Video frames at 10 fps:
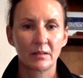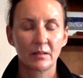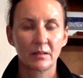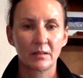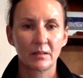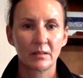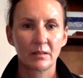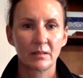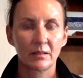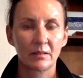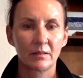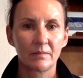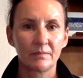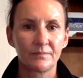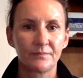
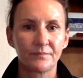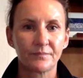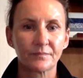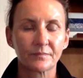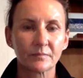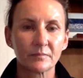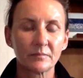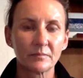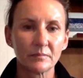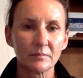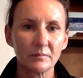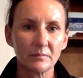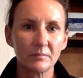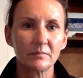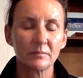
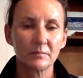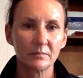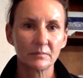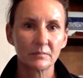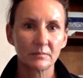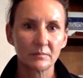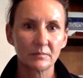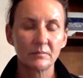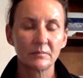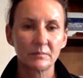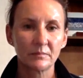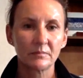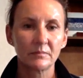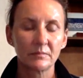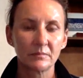[no speech]